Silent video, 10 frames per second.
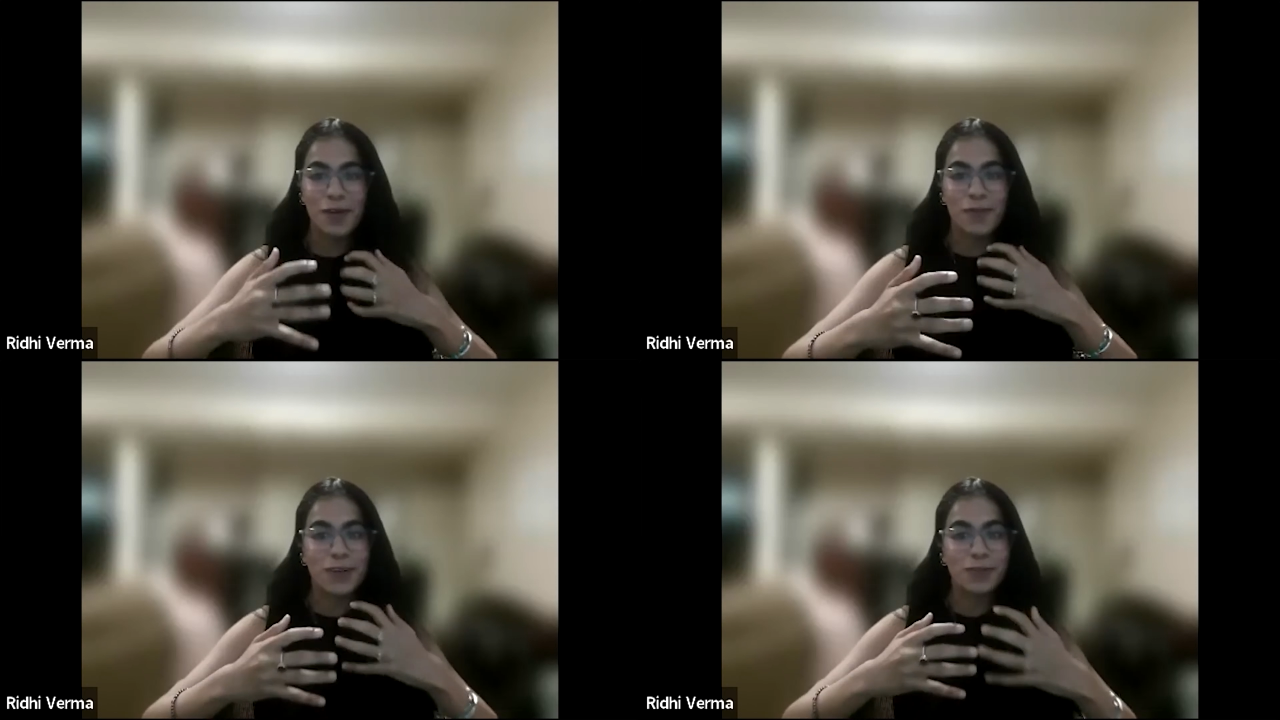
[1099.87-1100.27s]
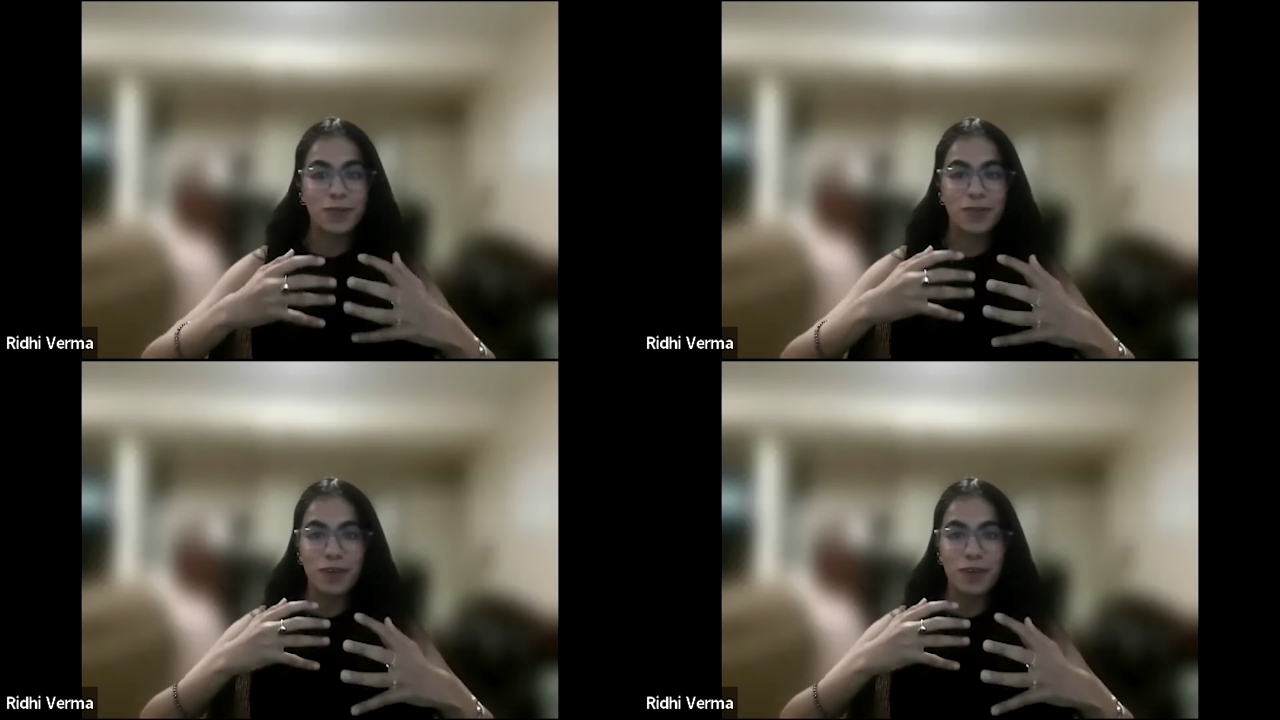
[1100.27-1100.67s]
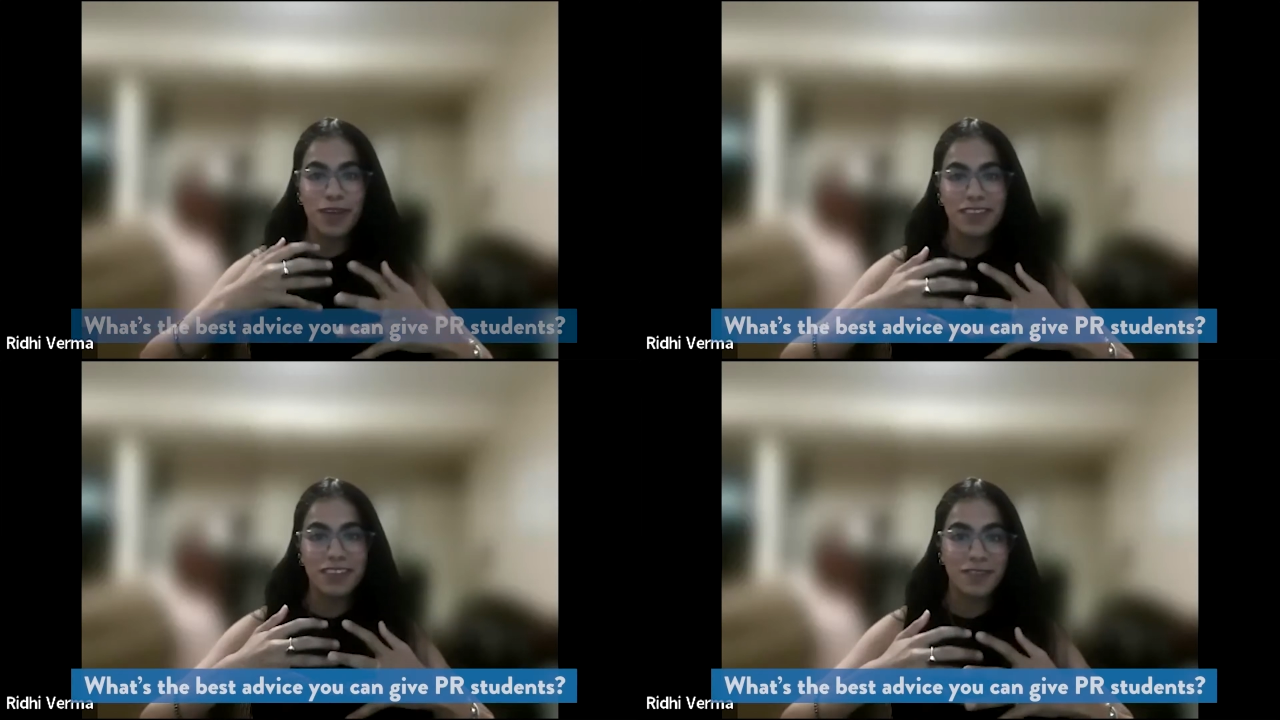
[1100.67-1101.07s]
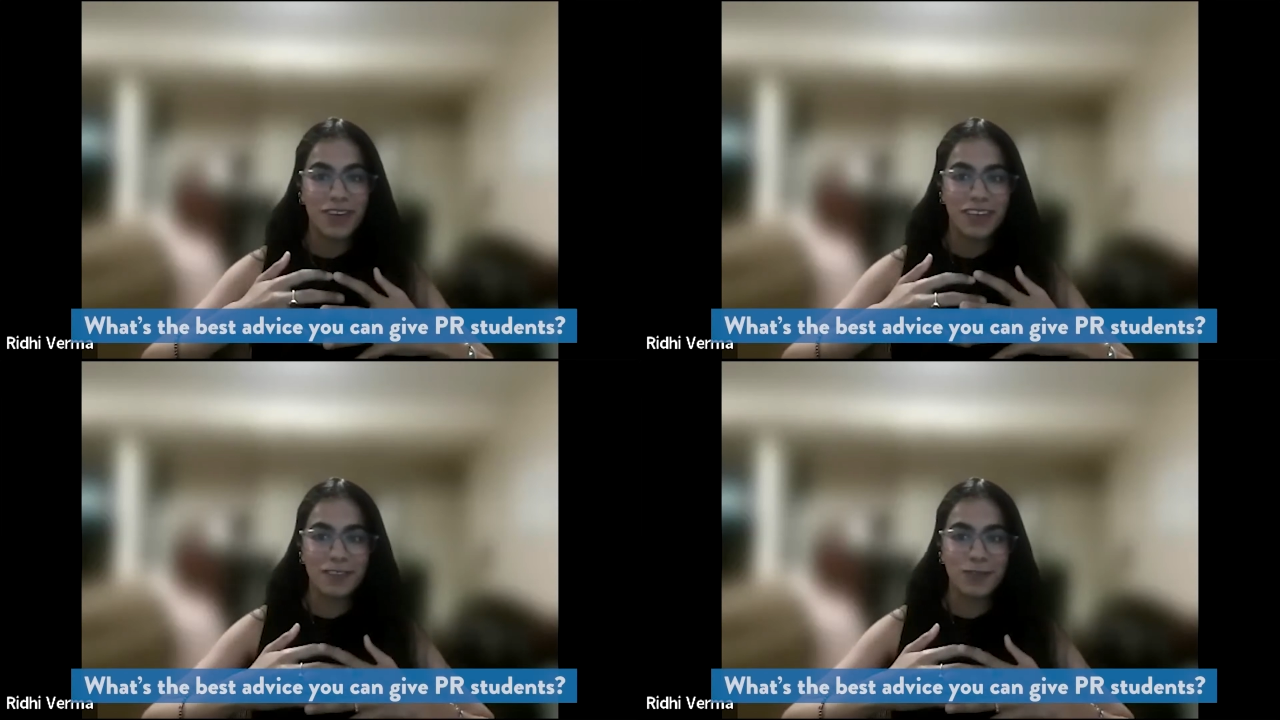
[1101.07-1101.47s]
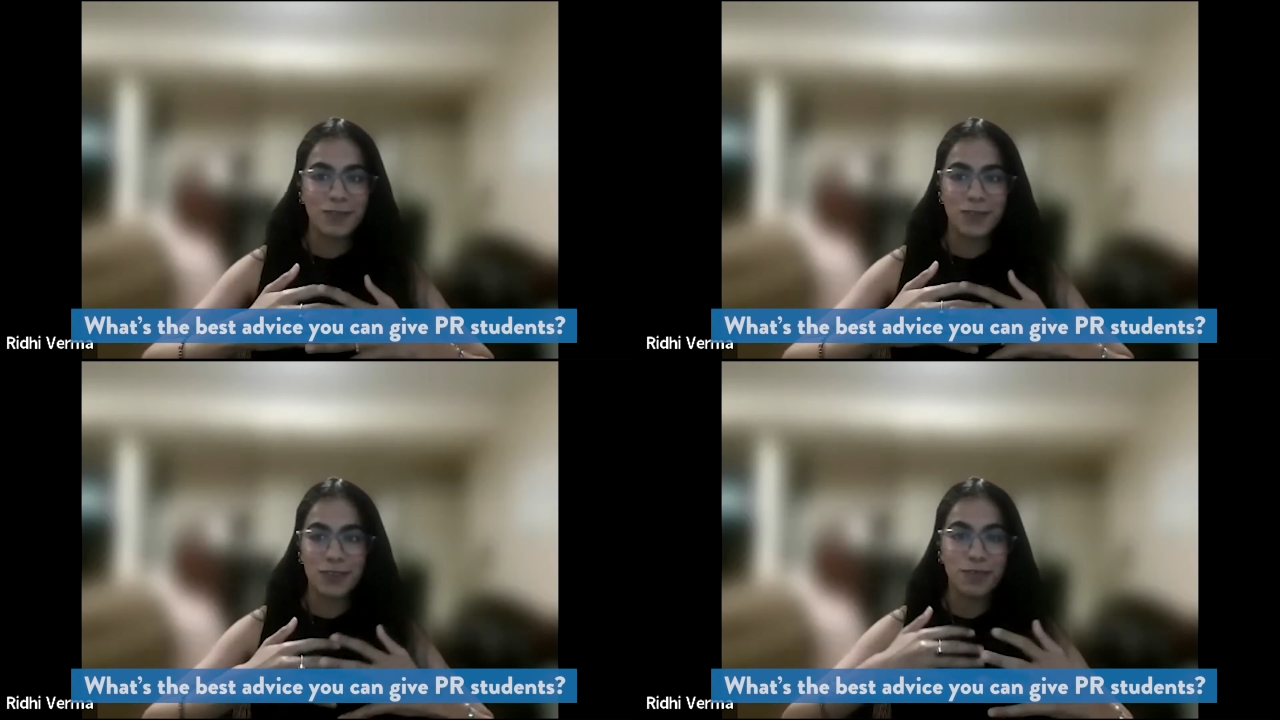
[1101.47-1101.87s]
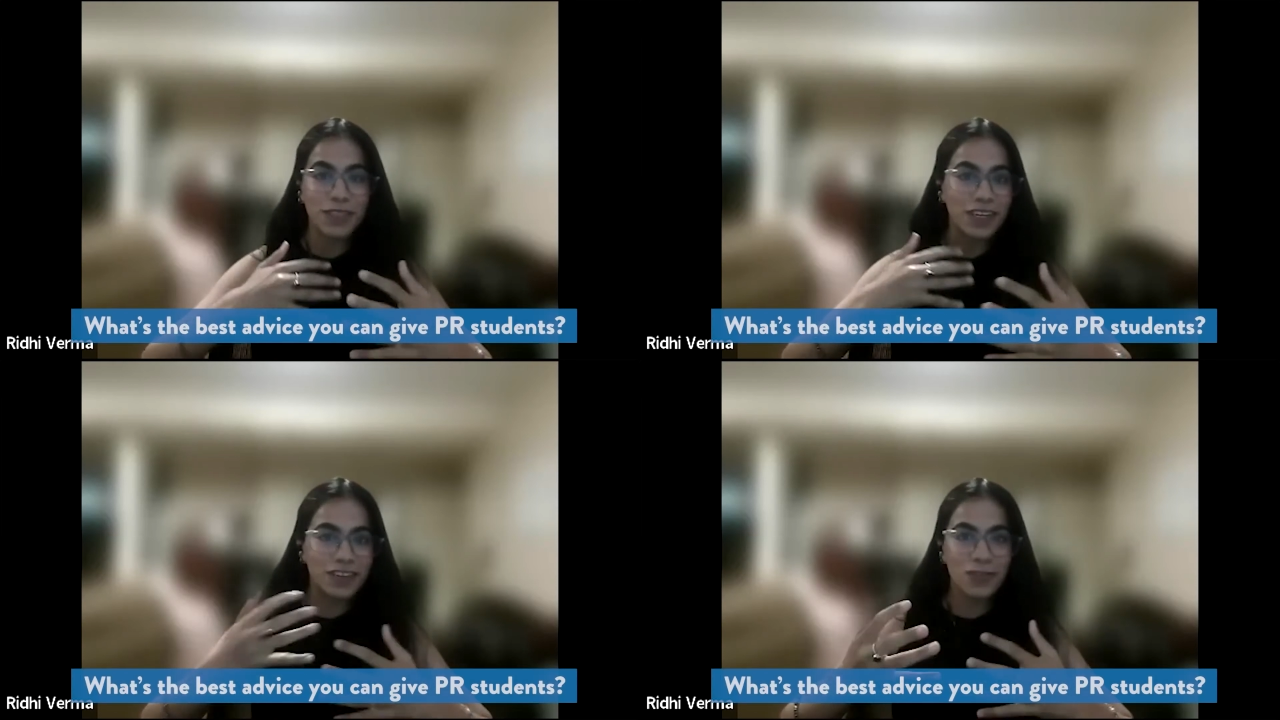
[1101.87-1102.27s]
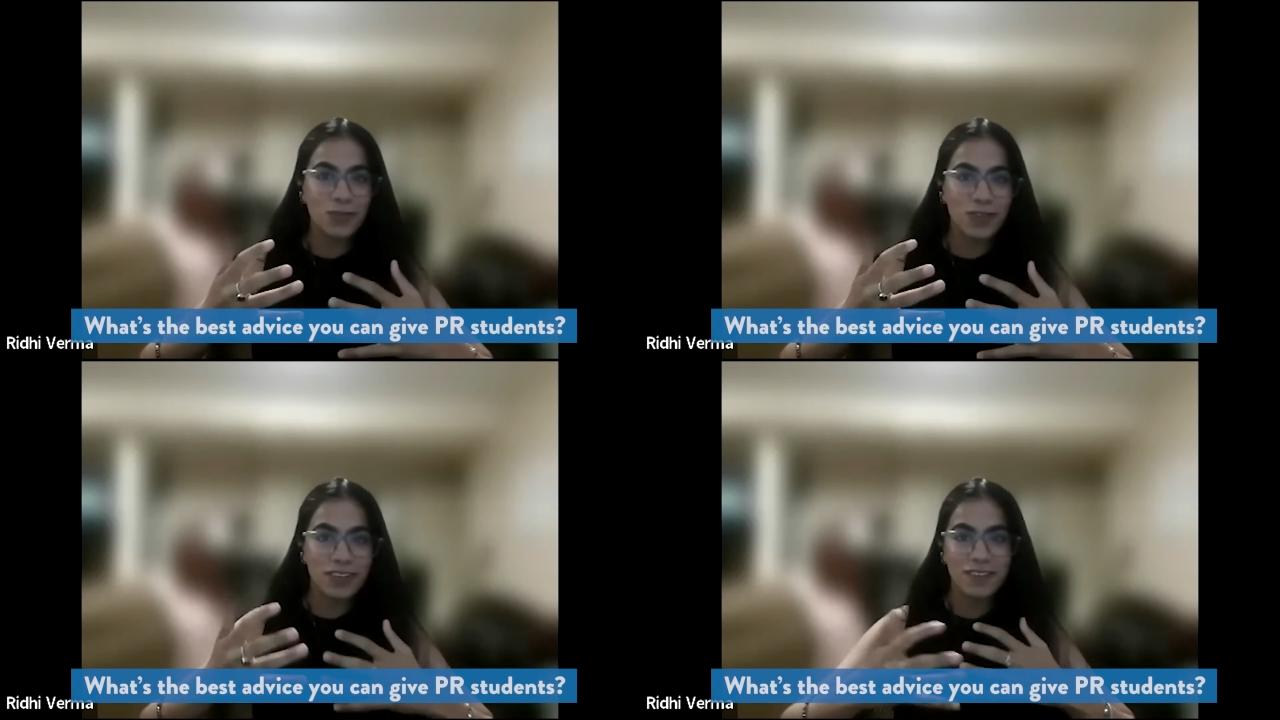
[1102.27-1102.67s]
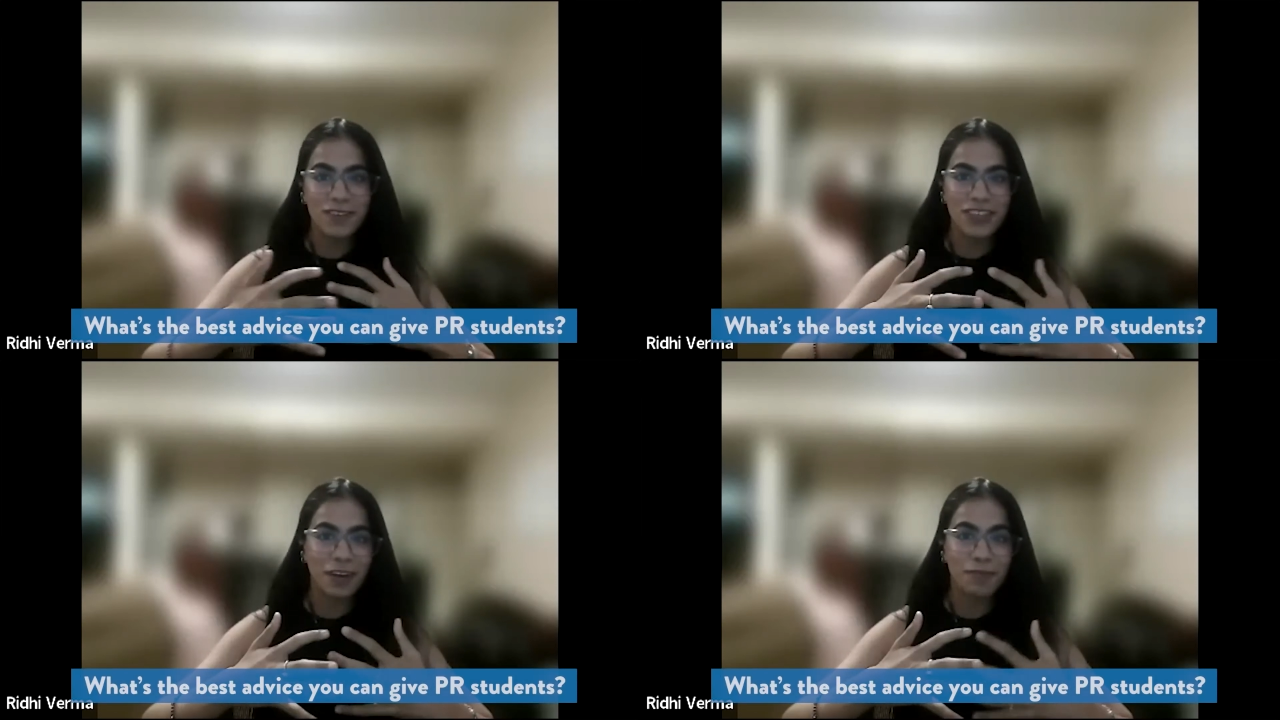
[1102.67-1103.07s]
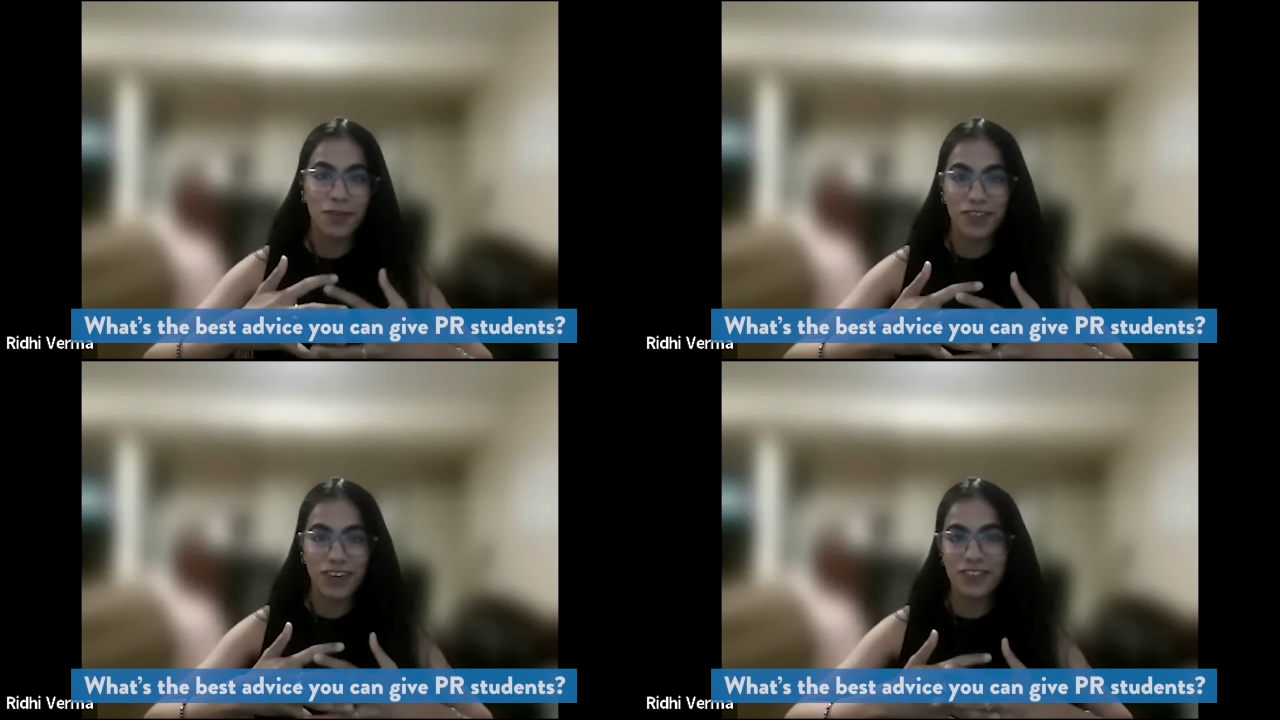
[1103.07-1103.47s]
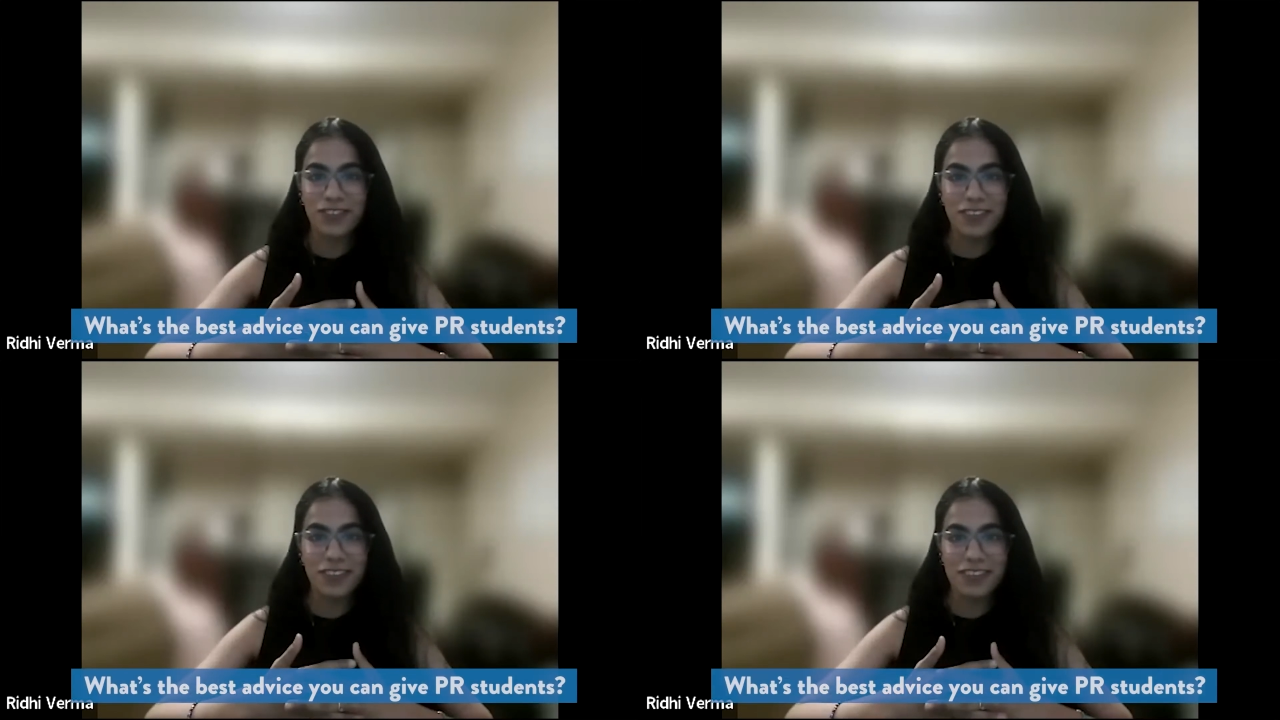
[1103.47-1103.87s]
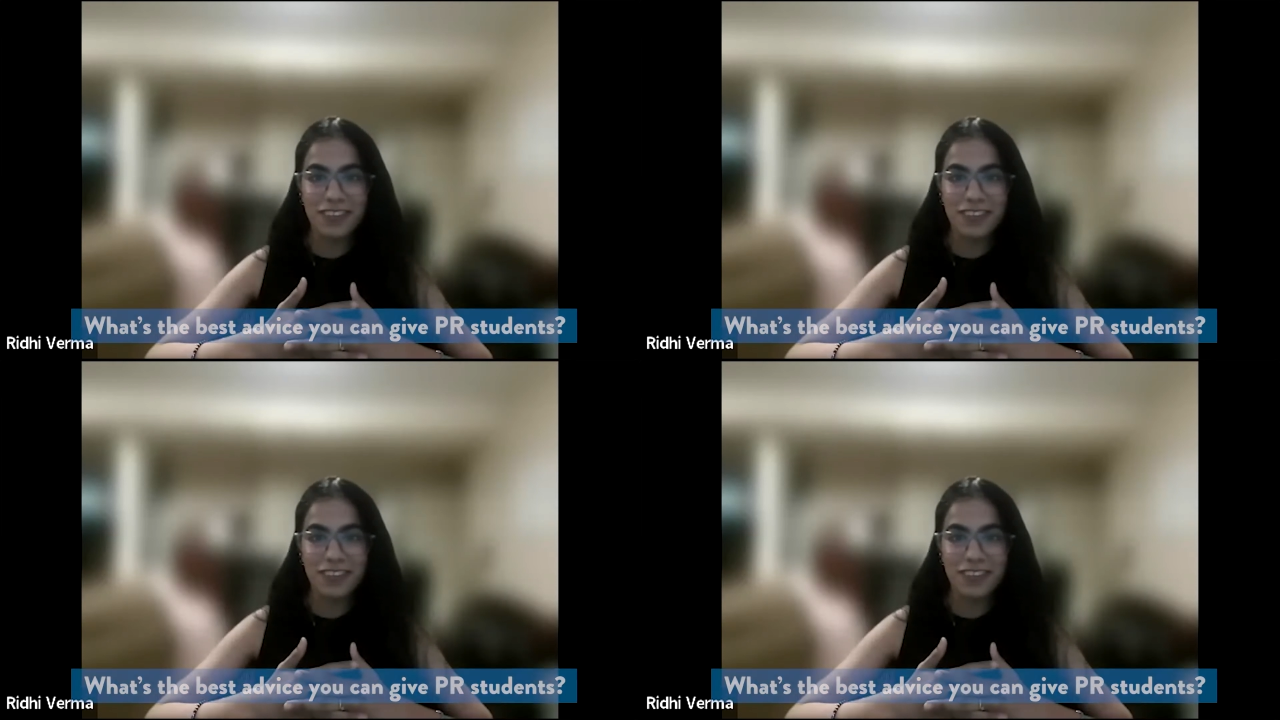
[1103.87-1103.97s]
what would be your best advice to the PR students or young professionals?